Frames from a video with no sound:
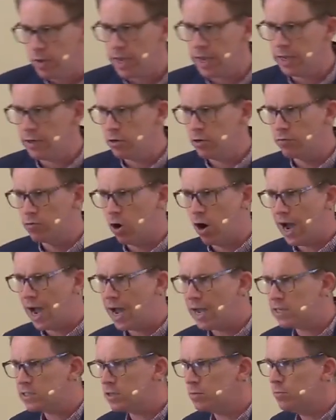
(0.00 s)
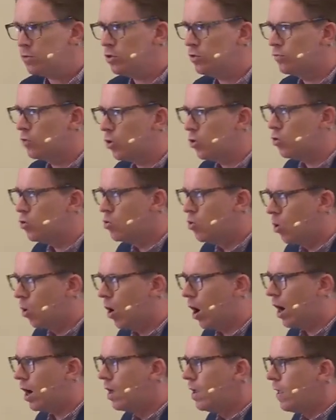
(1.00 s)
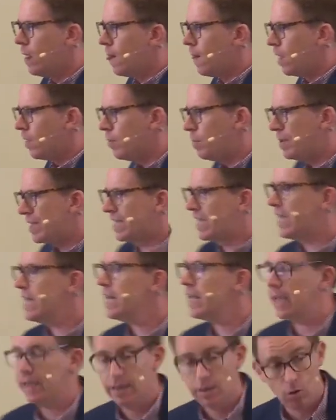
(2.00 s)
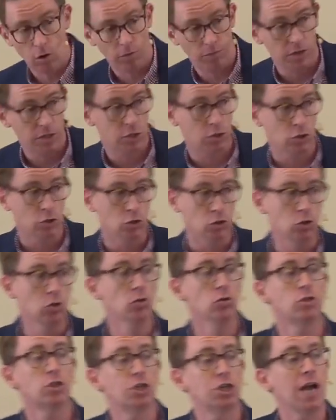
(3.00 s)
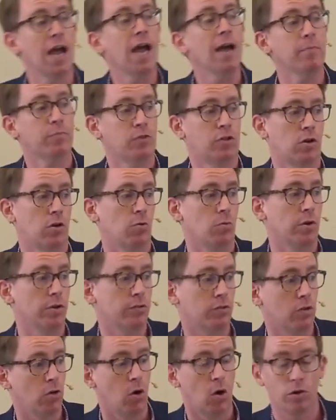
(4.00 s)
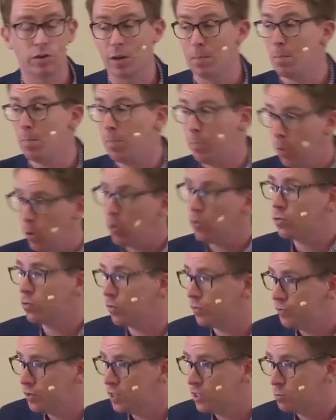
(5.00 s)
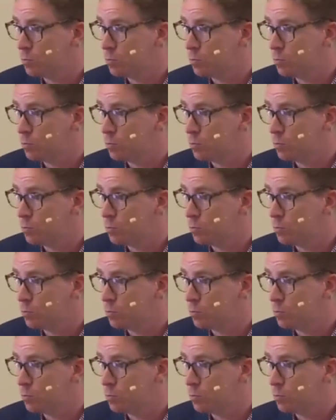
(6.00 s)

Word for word: men. You've got Adam, you've got Noah, the beginning of this new chapter with God, and both of